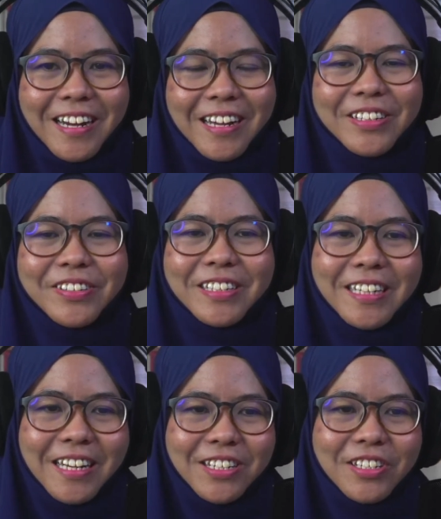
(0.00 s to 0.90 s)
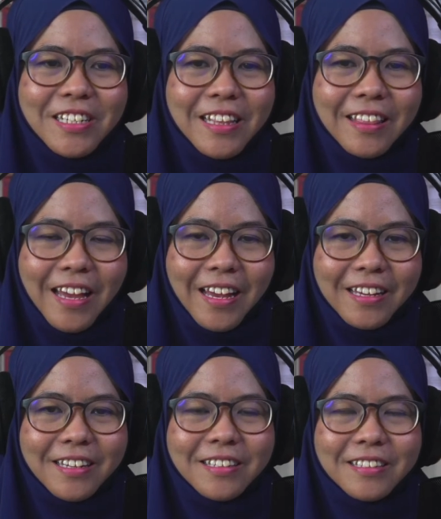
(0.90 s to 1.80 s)
I couldn't actually tag
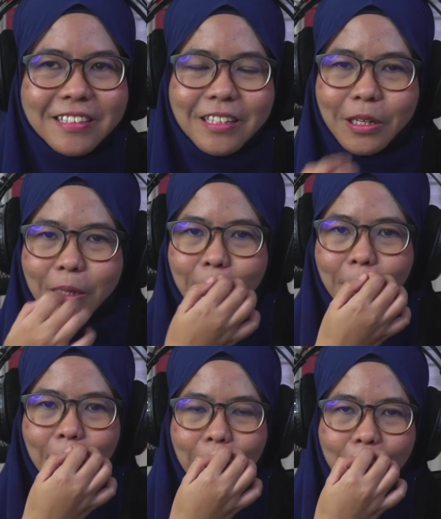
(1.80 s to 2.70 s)
the